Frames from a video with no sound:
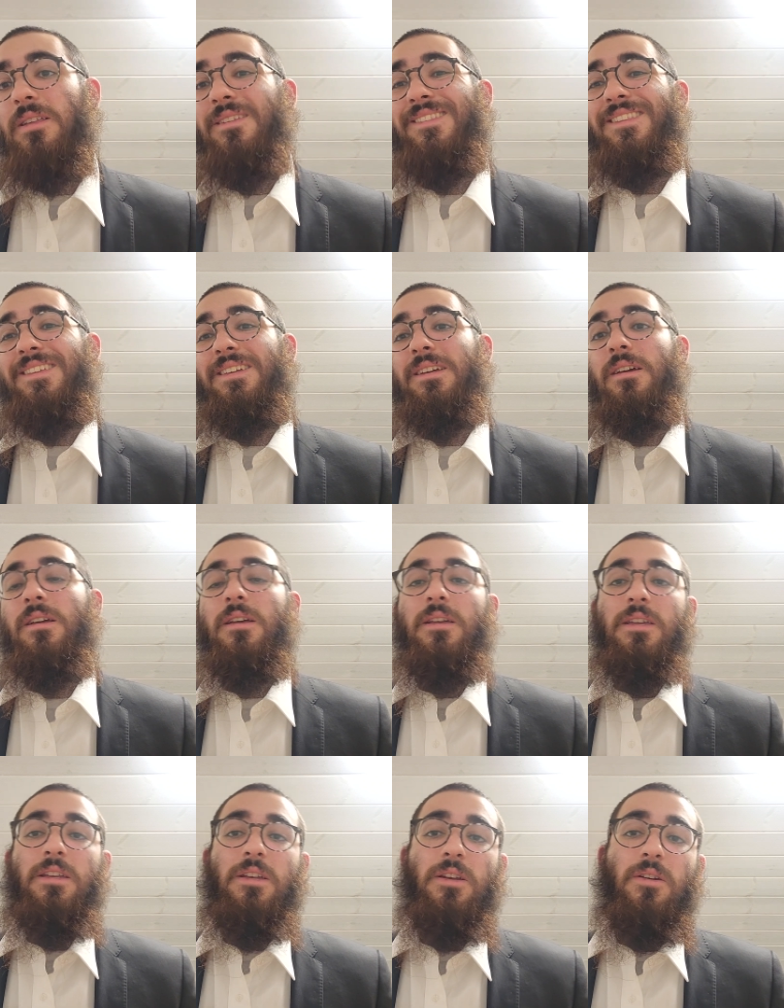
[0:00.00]
the
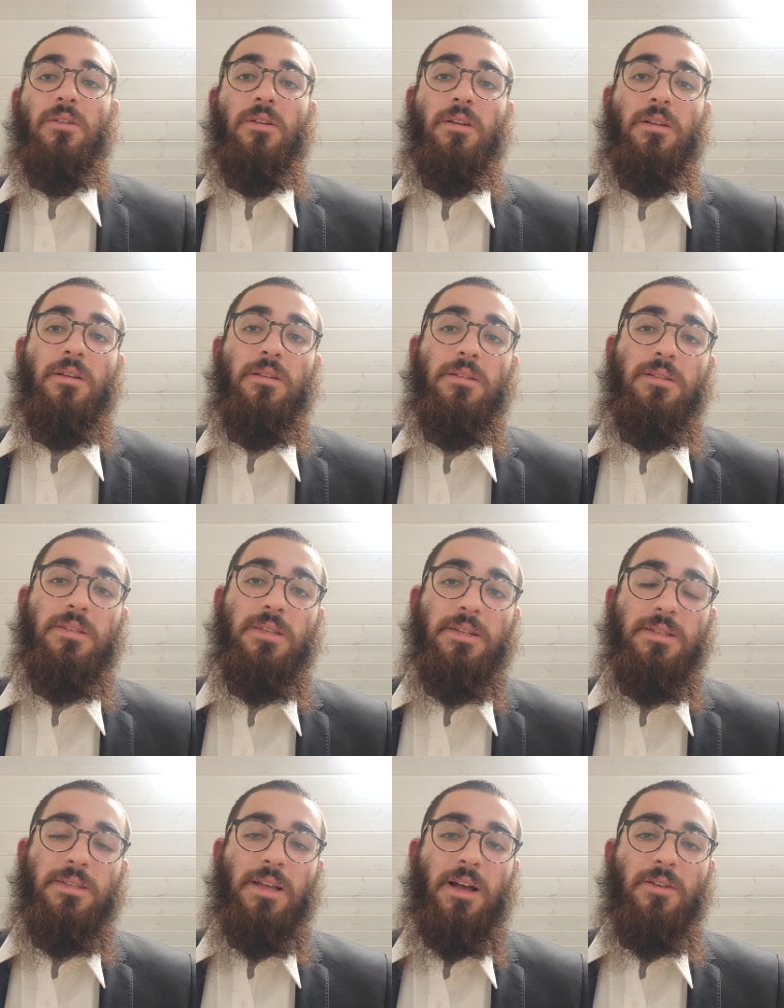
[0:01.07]
year
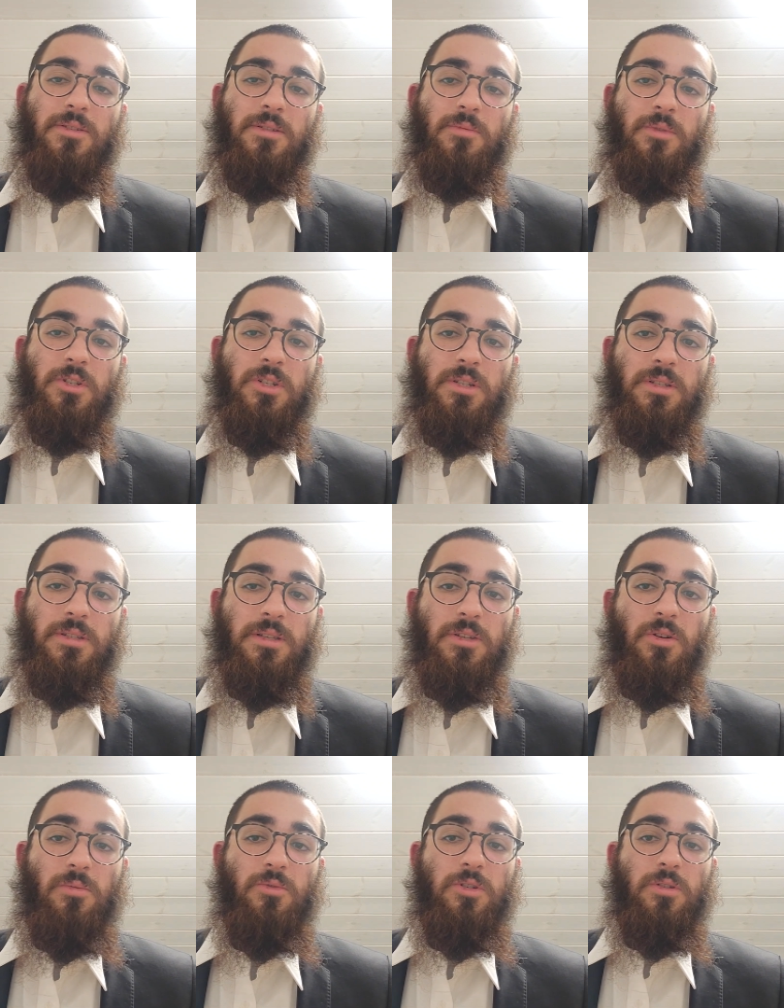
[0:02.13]
6000, which is the
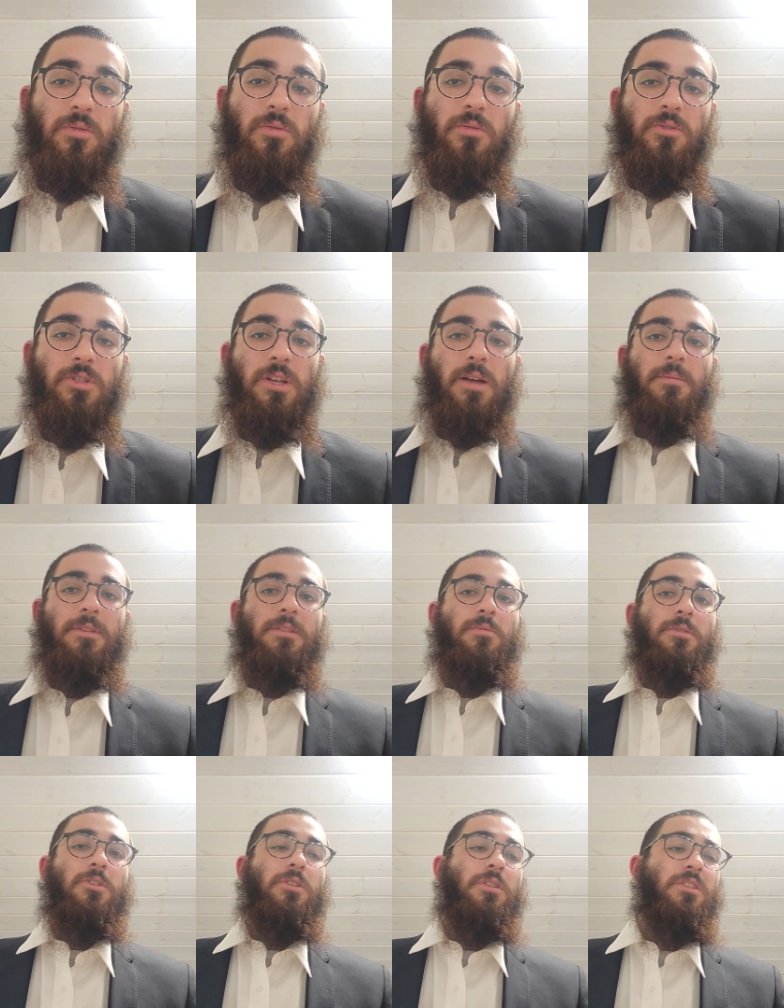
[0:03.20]
Yom Shekulo Shabbos,
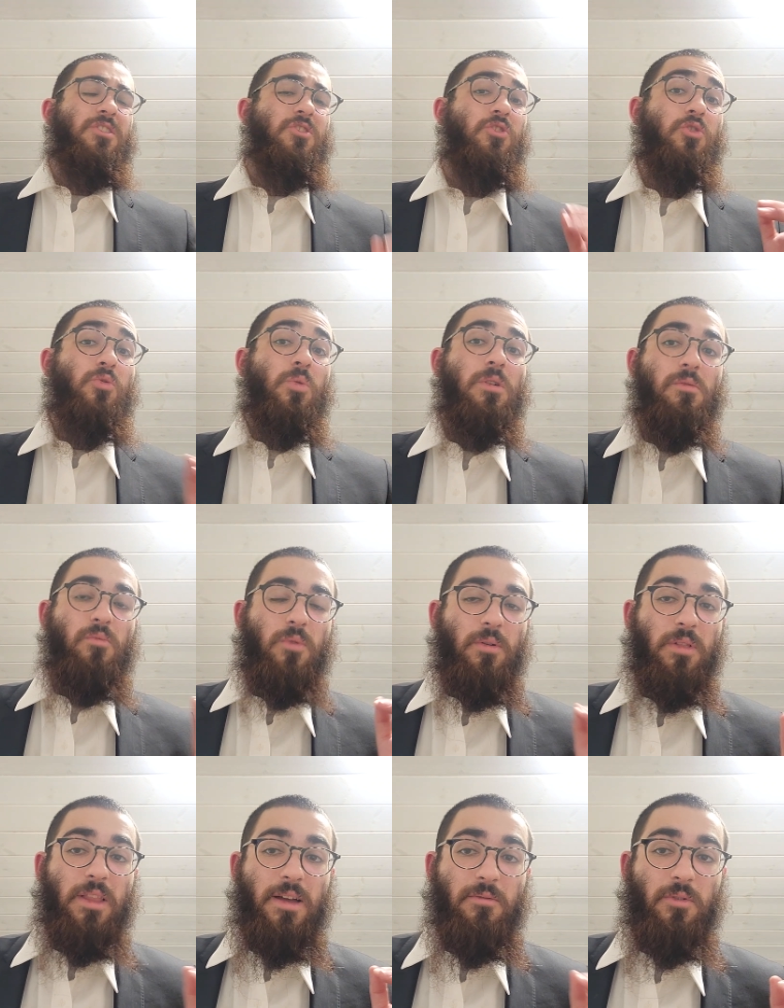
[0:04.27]
which is a new re-
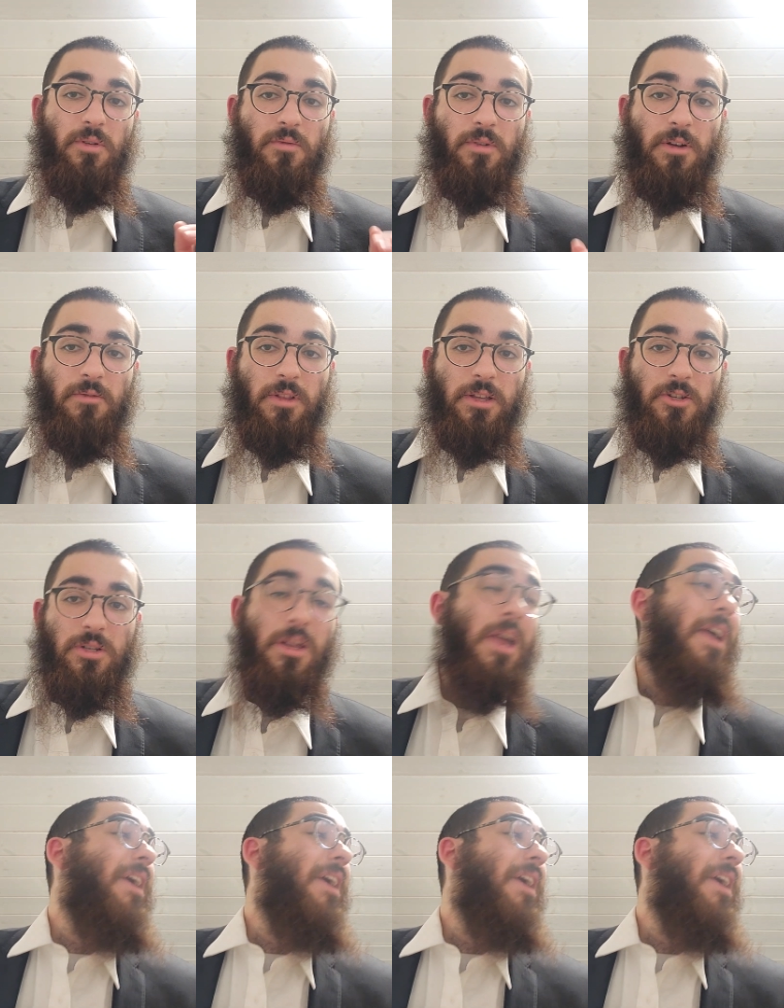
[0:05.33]
level of revelation.